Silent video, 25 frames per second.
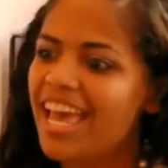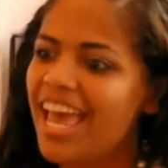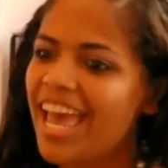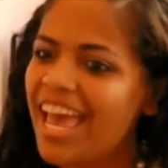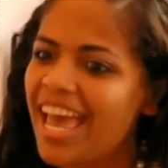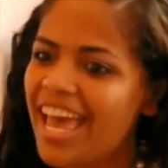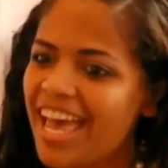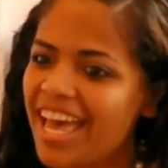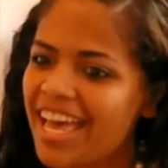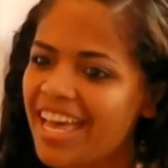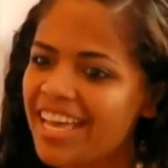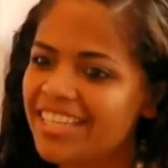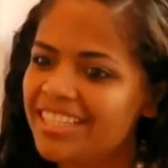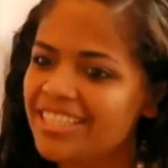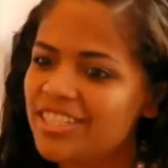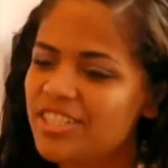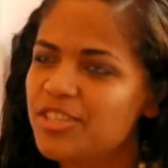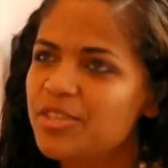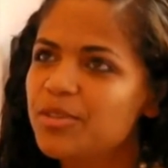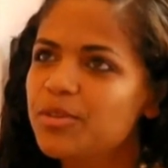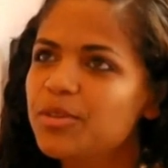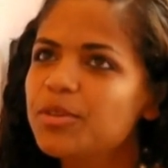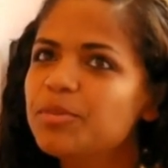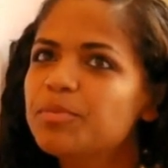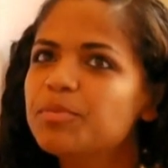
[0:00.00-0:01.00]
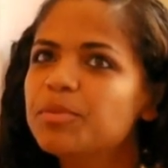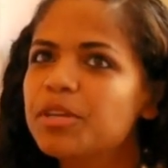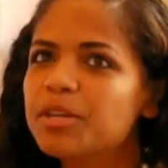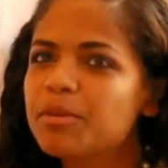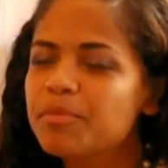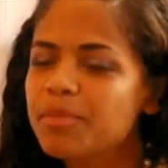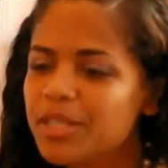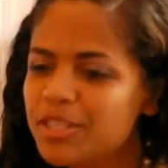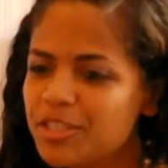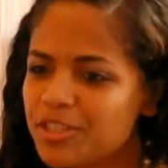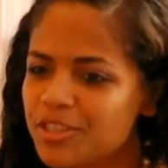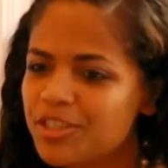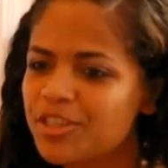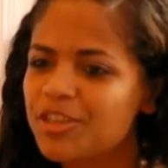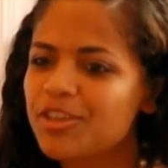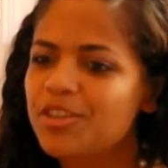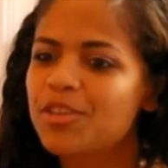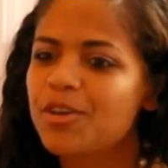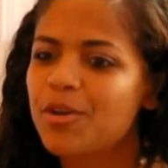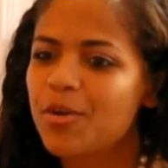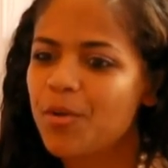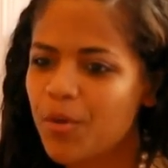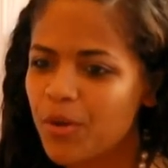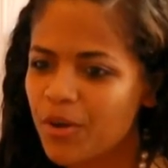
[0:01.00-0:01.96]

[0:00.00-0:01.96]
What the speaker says: and you could pretty much turn the